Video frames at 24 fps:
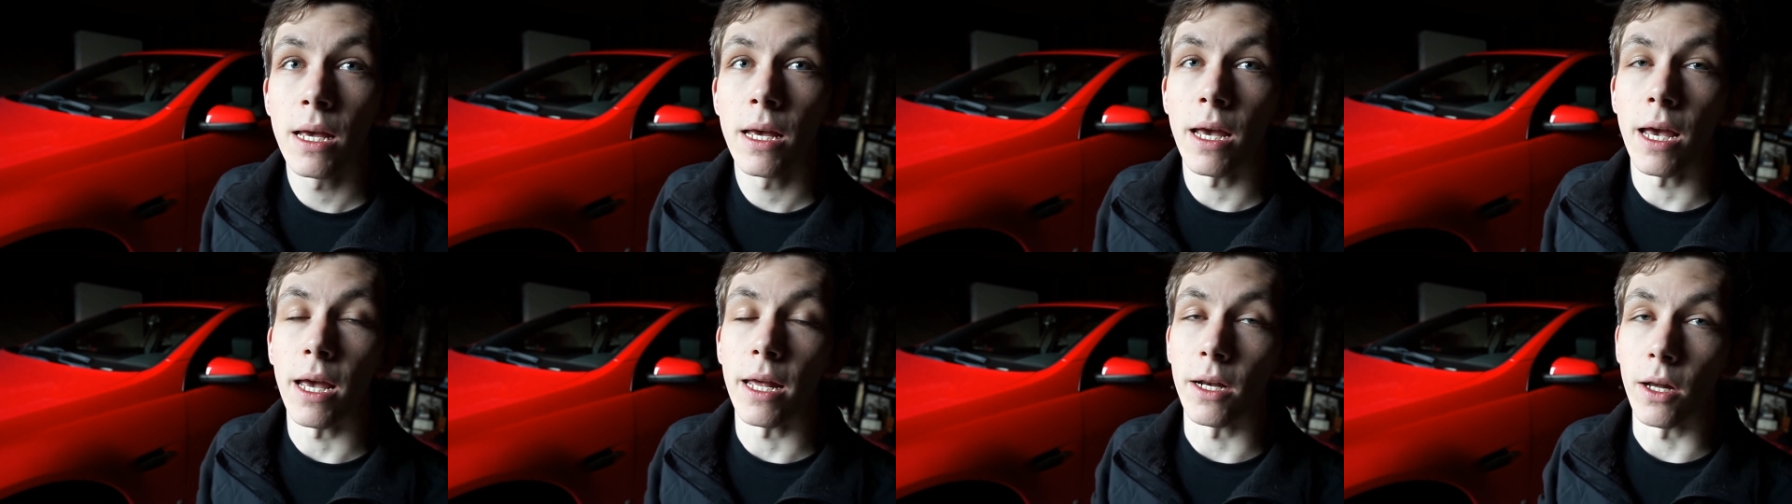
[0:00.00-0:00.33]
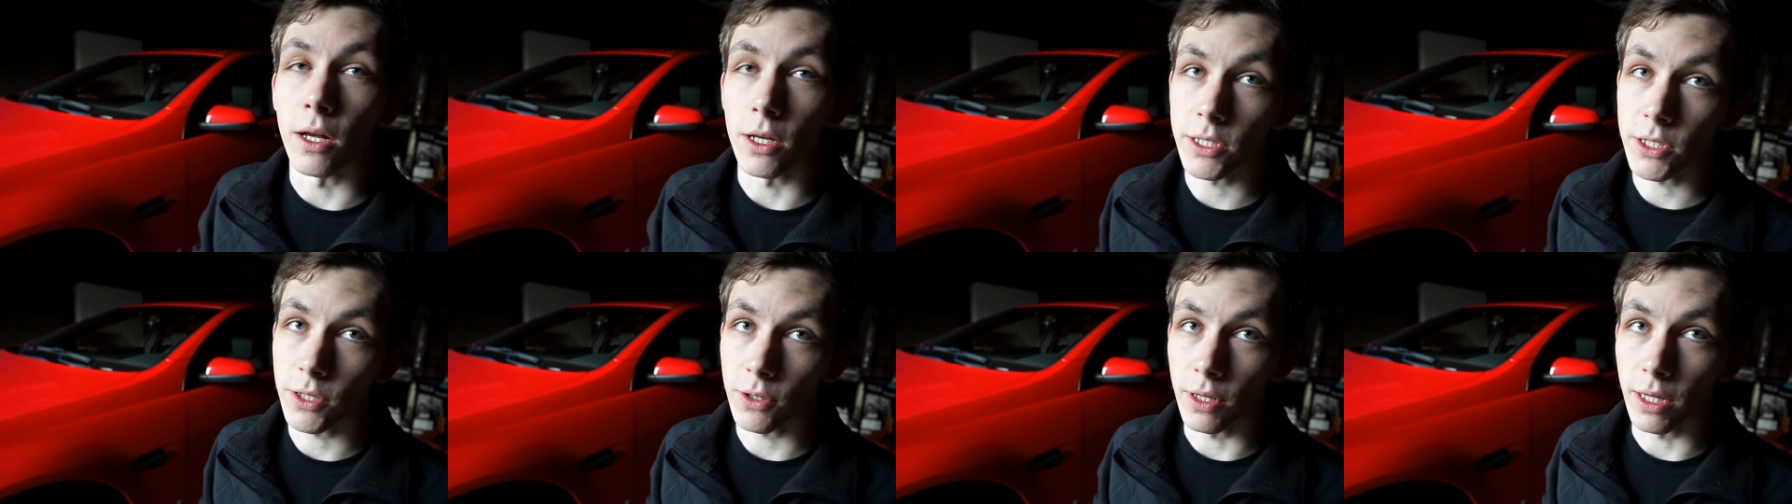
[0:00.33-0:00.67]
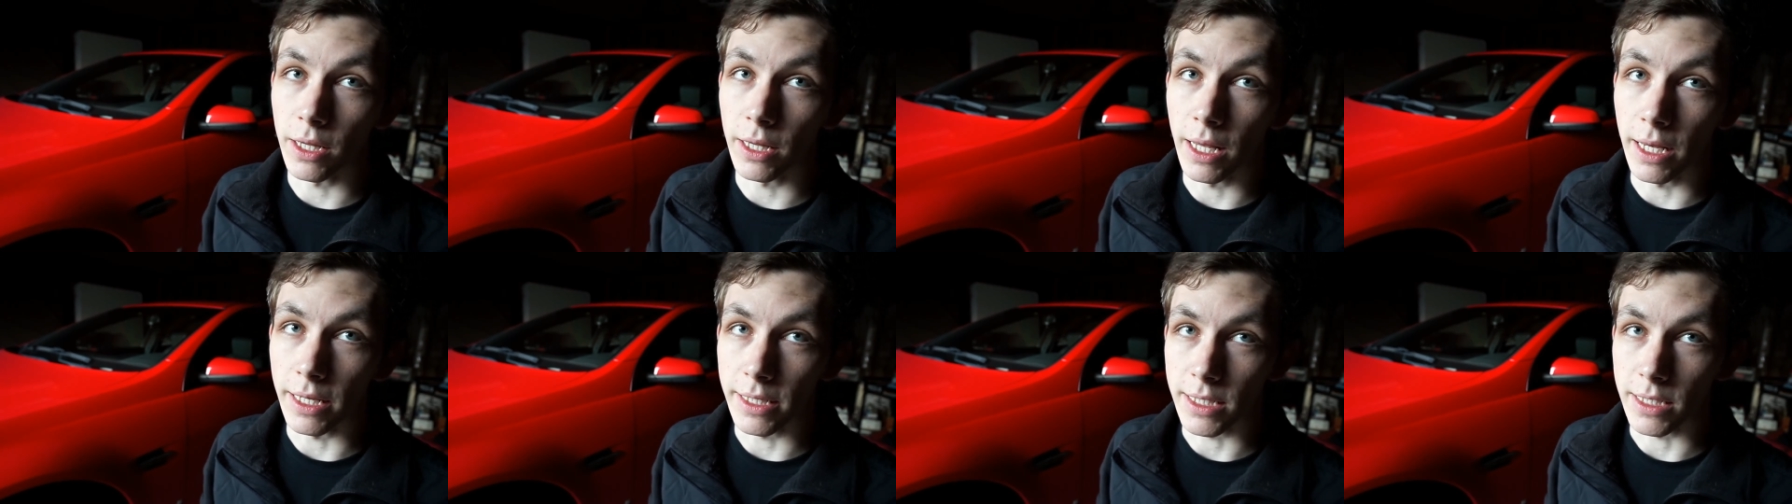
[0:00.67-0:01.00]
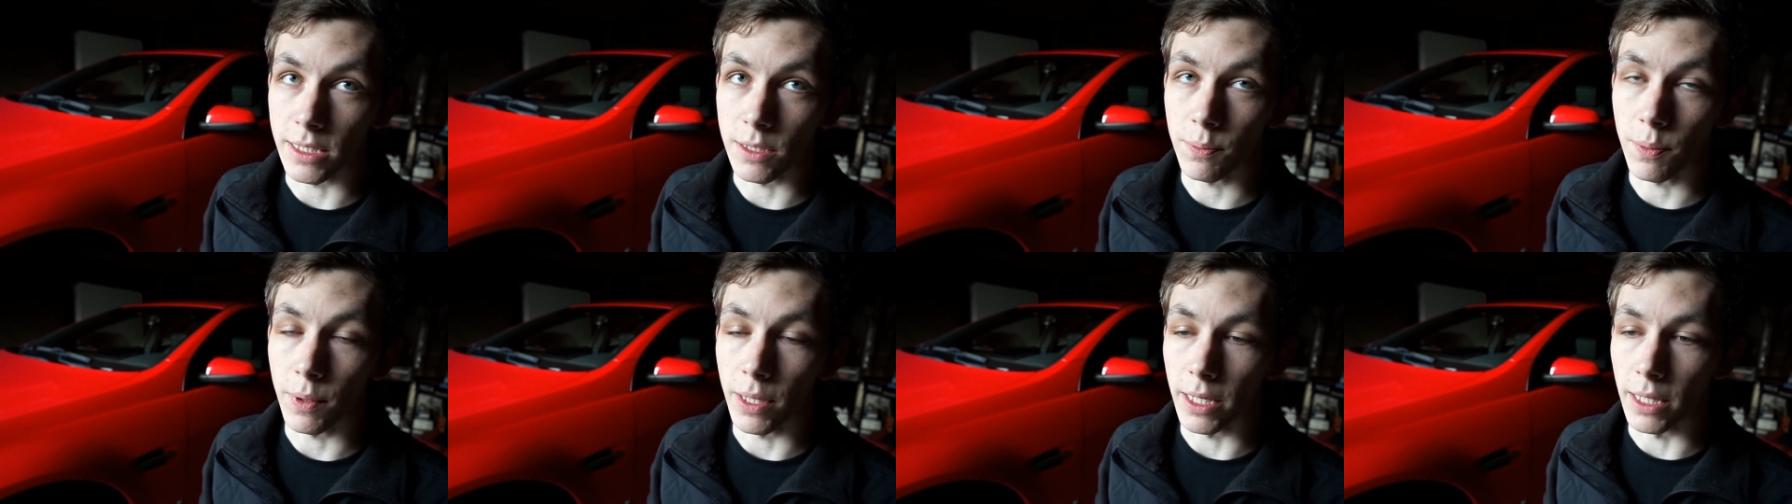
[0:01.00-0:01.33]
and also the
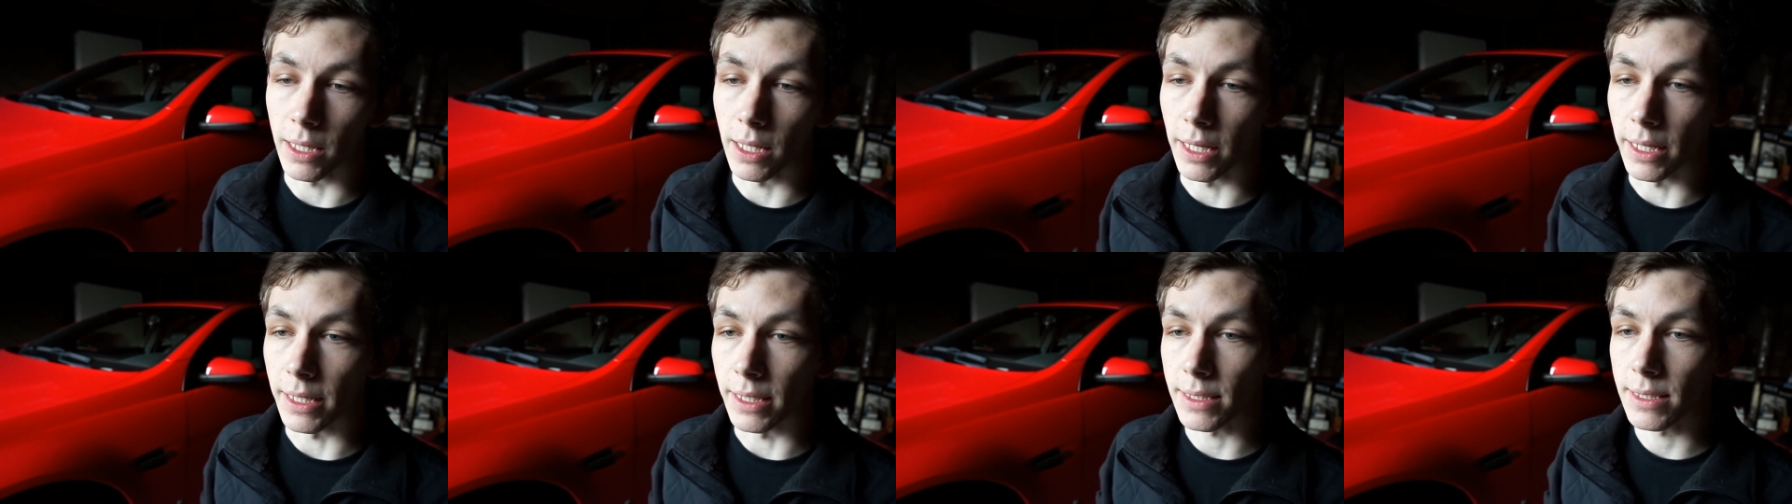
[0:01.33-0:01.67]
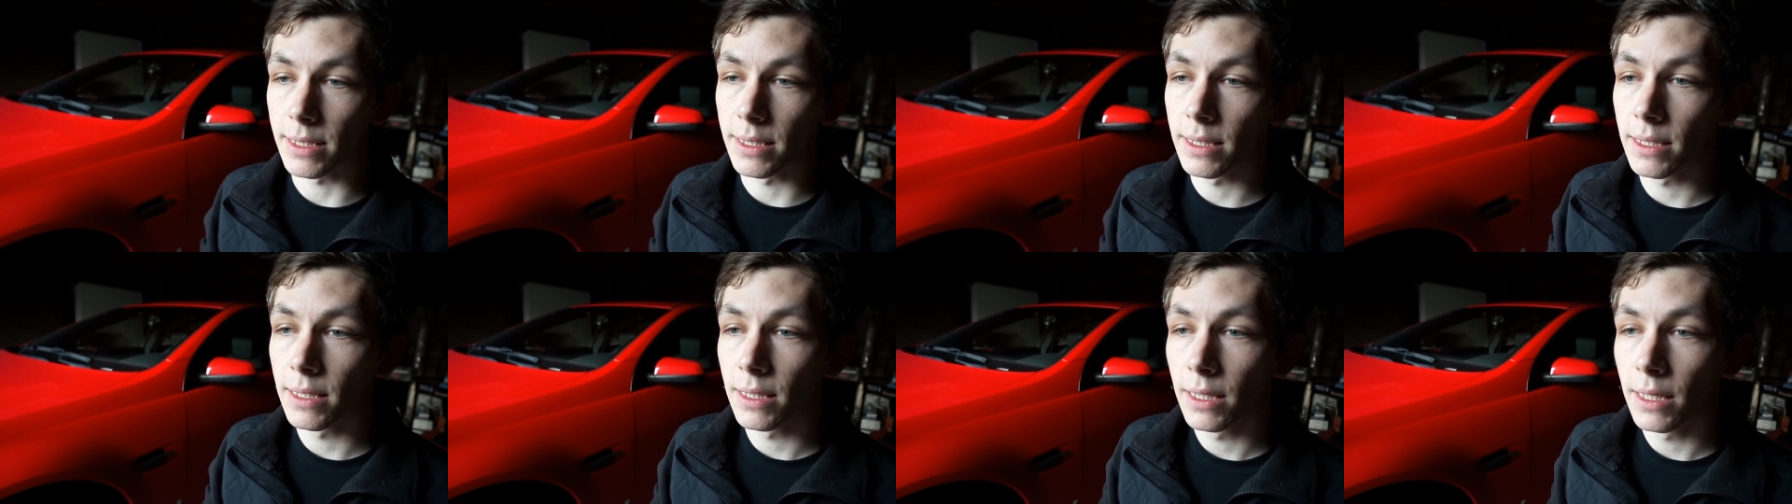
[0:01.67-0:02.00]
license plate lights.